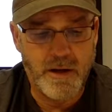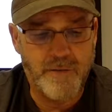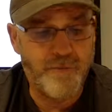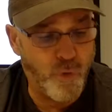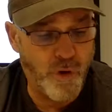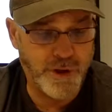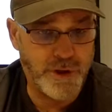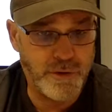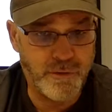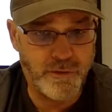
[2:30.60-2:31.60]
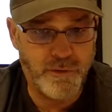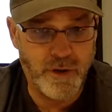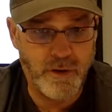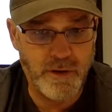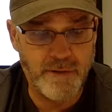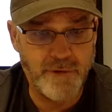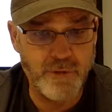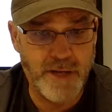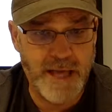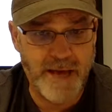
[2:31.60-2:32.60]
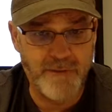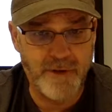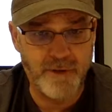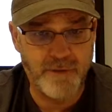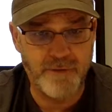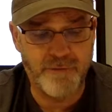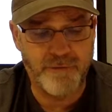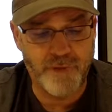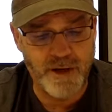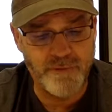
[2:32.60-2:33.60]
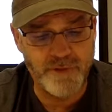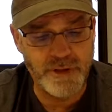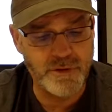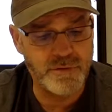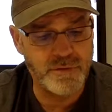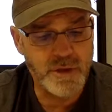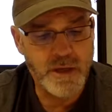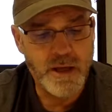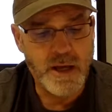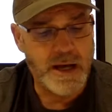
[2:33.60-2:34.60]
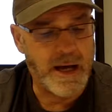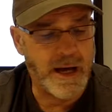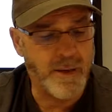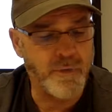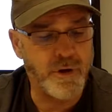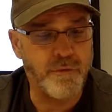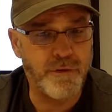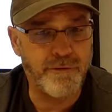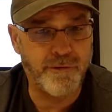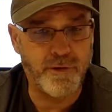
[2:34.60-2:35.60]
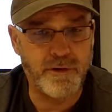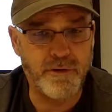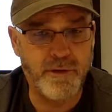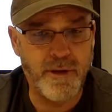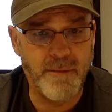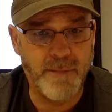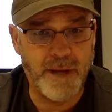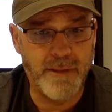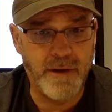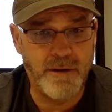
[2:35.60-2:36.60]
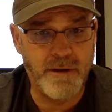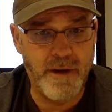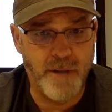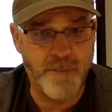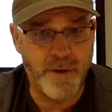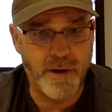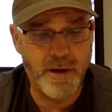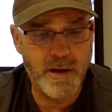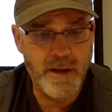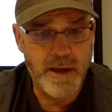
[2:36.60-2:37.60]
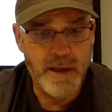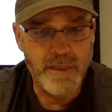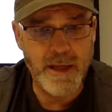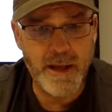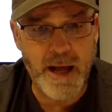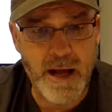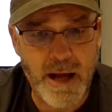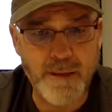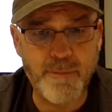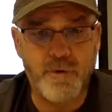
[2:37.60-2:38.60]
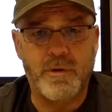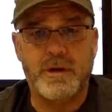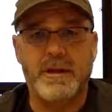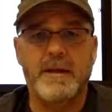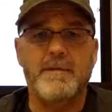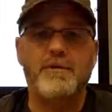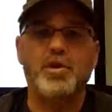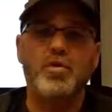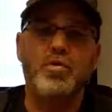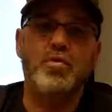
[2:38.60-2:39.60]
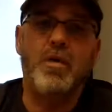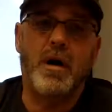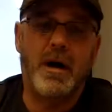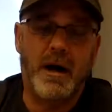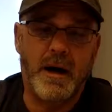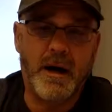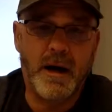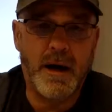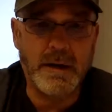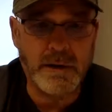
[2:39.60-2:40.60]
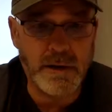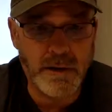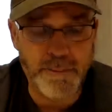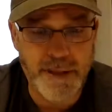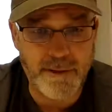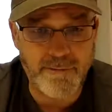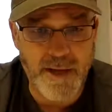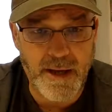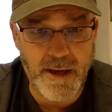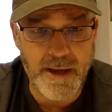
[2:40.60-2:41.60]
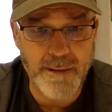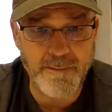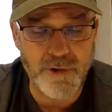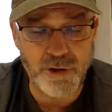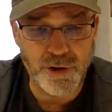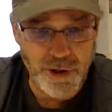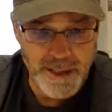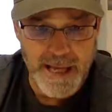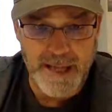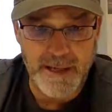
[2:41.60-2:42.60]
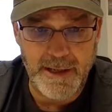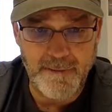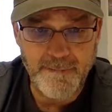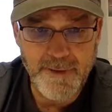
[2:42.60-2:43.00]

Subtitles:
for you. So if you would have those in front of you, I'm going to refer to them by their number. Then I'm going to give you a little bit of time to look at it.